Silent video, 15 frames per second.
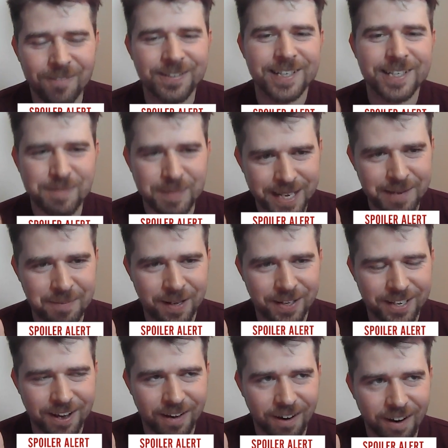After he's been hit by
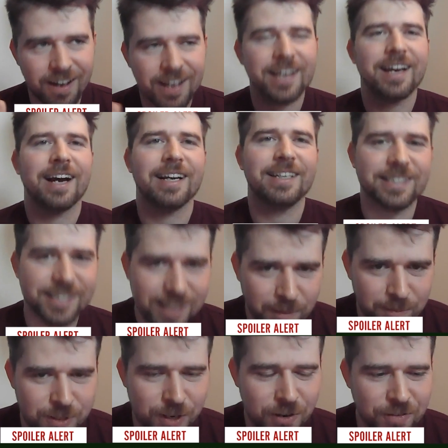the car and he's
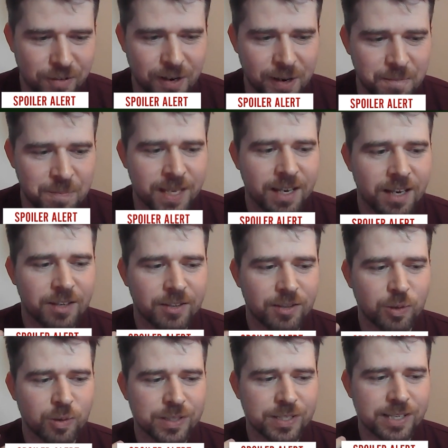slumped over it,
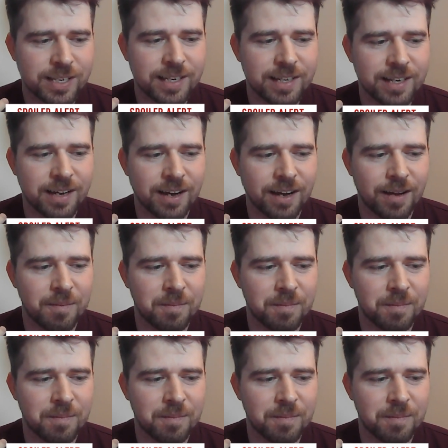you'll see